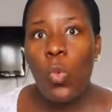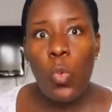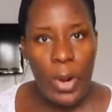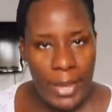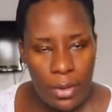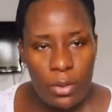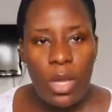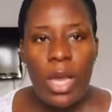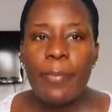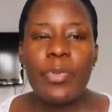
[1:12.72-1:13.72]

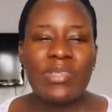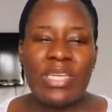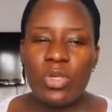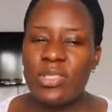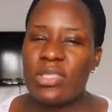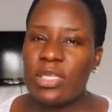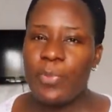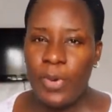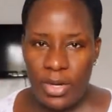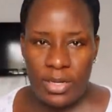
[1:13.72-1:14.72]
well, because I don't
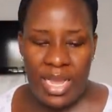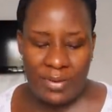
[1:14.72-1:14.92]
sleep early.